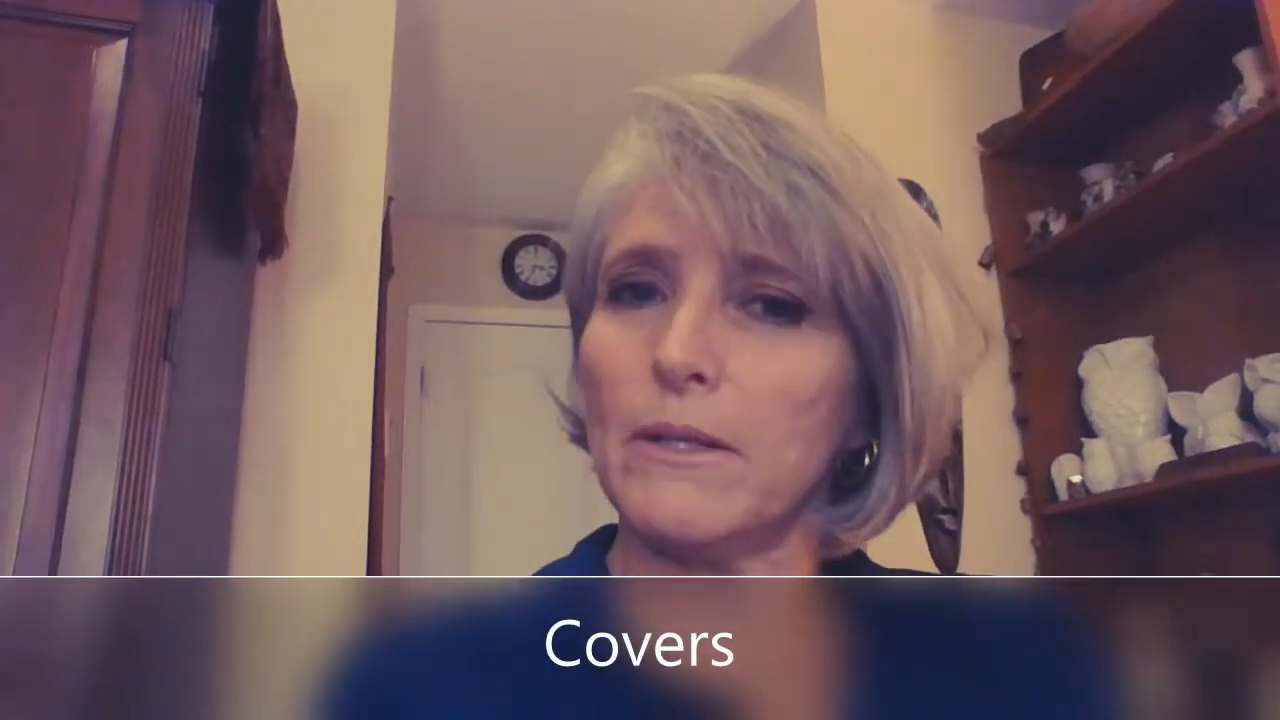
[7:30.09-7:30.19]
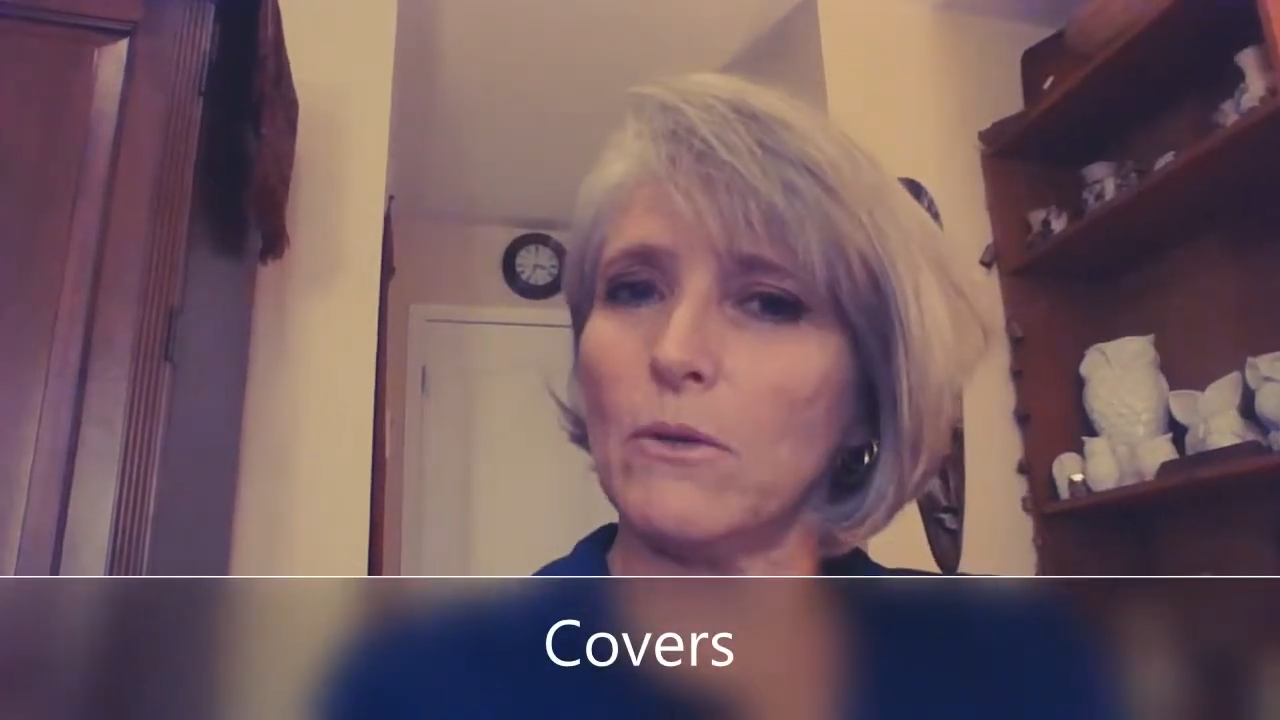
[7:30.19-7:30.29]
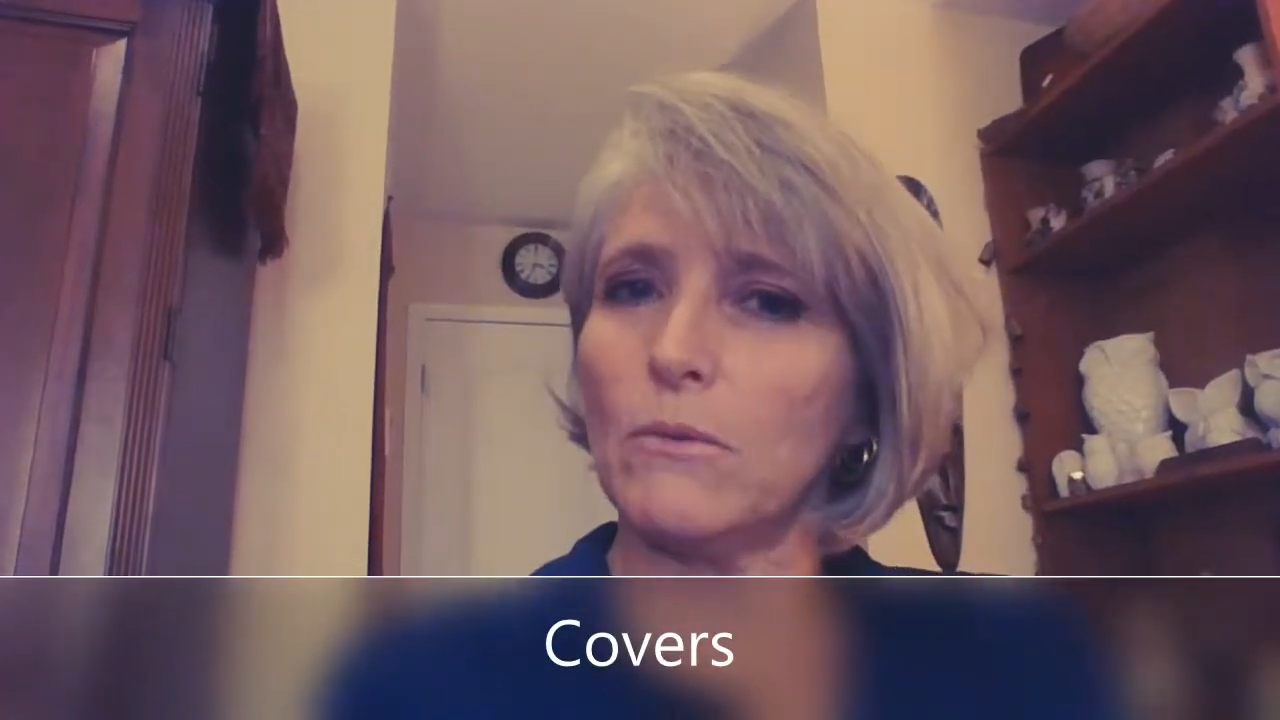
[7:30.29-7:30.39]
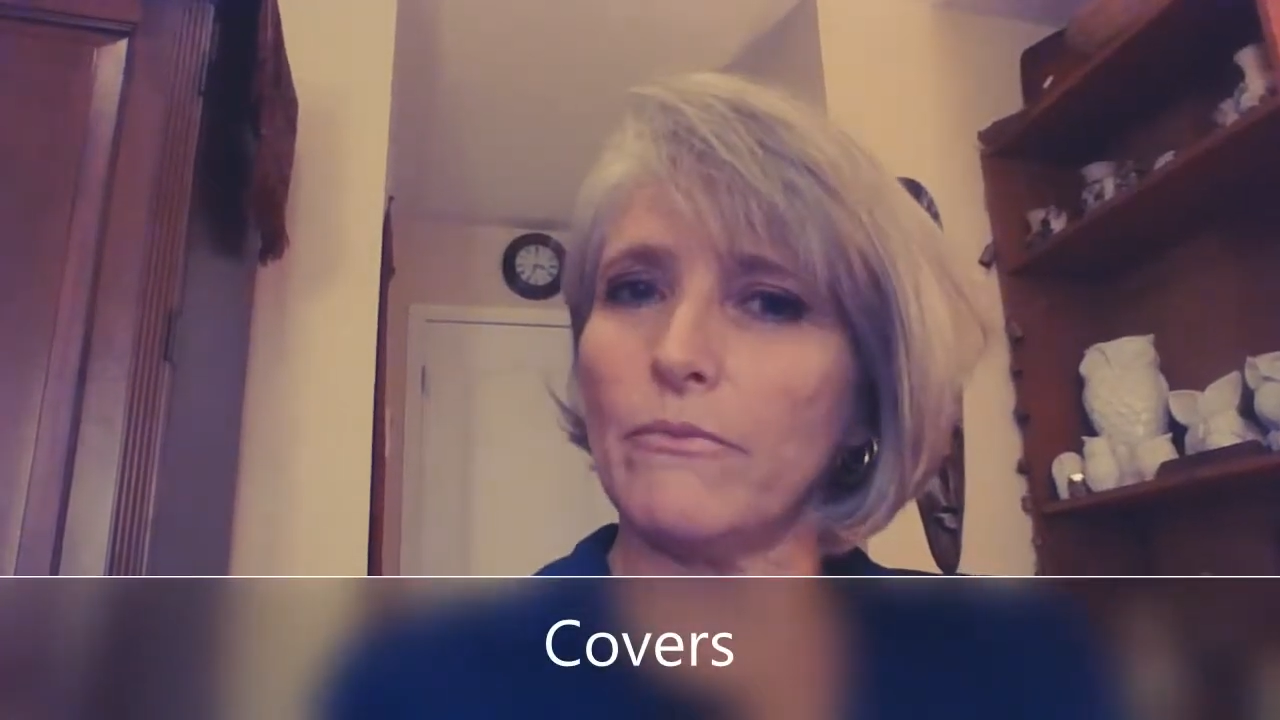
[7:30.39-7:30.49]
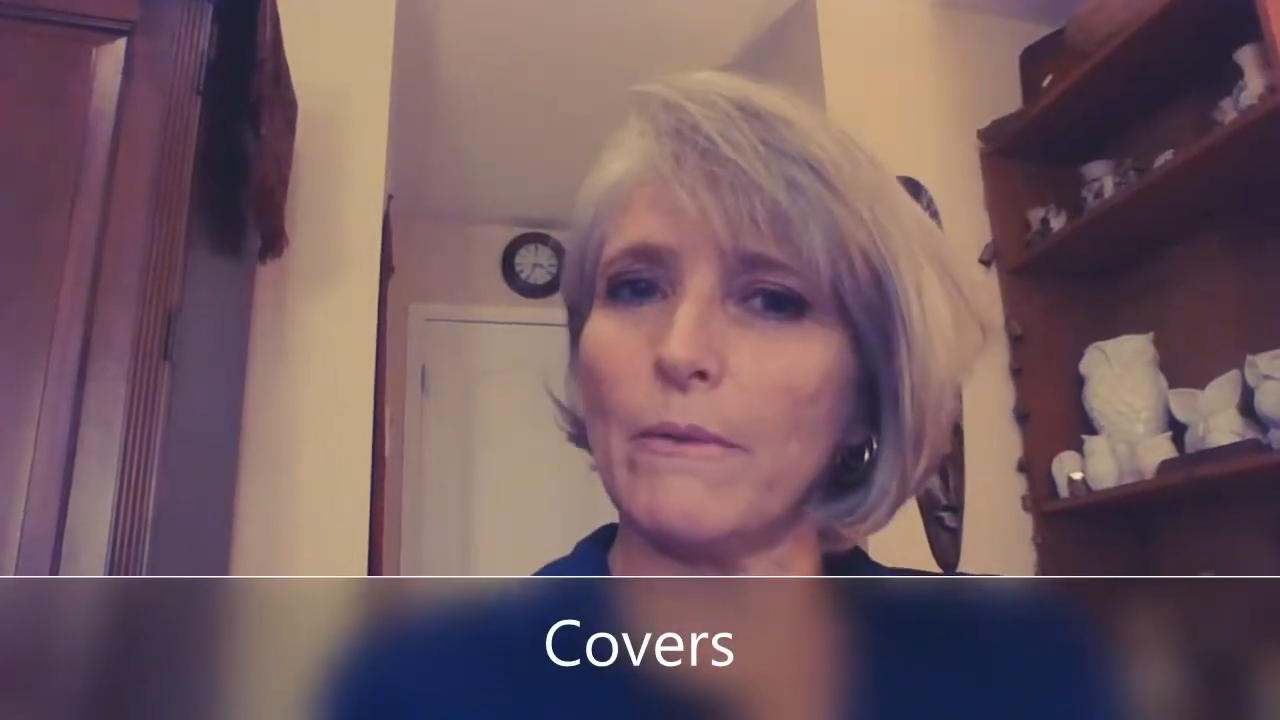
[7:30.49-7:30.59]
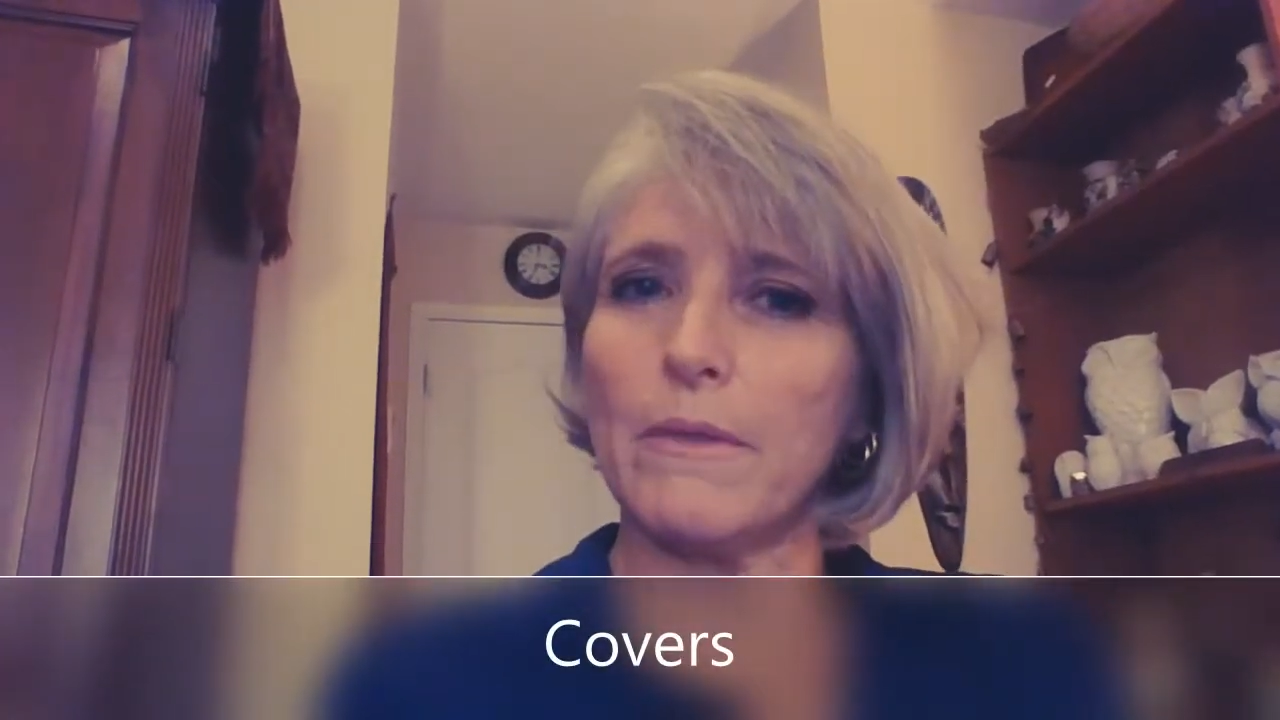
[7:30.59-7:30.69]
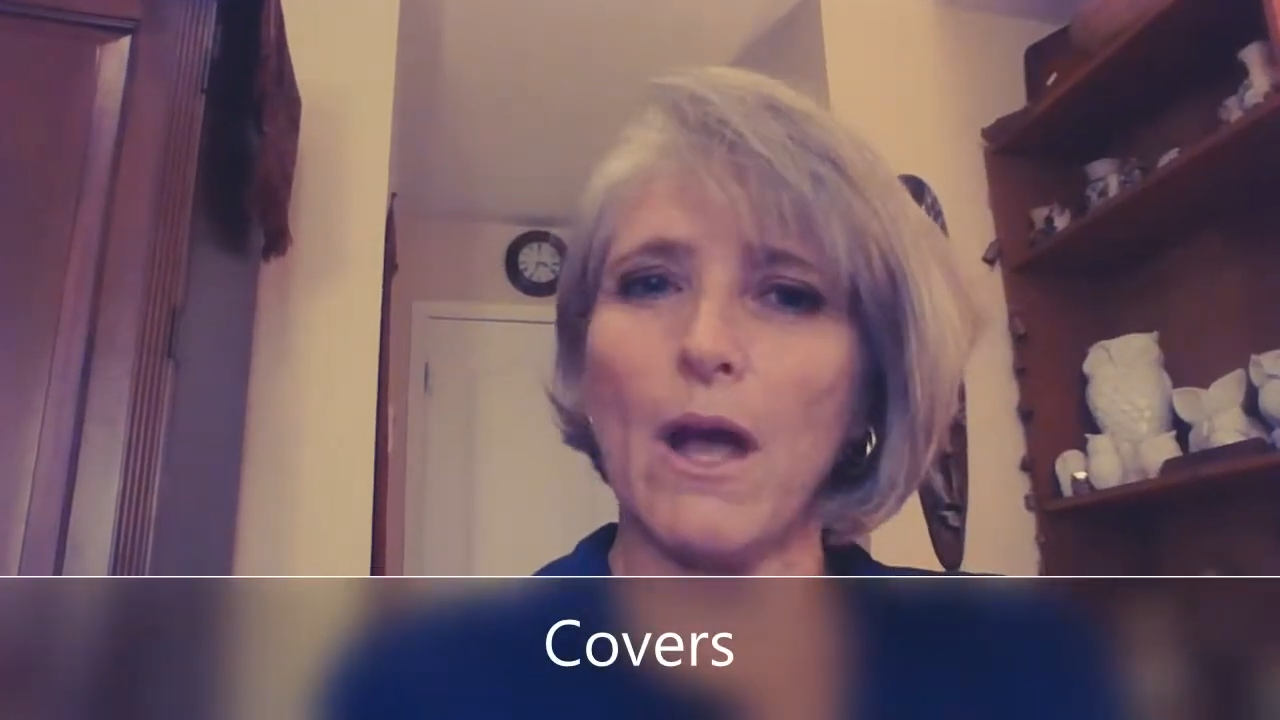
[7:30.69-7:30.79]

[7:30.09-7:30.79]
been home from